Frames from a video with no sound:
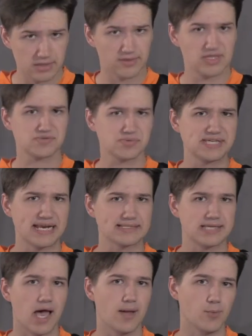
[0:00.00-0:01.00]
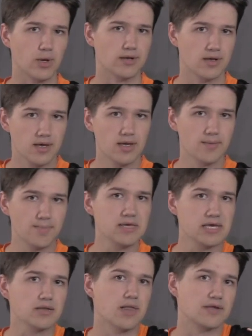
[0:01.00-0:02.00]
This was at a time when
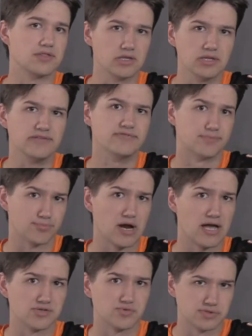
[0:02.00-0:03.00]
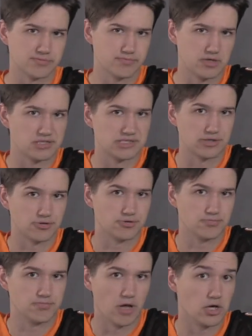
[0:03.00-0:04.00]
being like the Cleveland Browns was considered
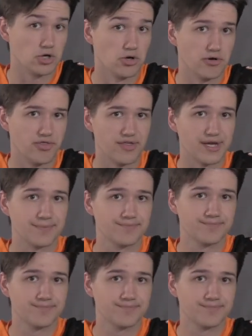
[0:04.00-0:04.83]
a good thing.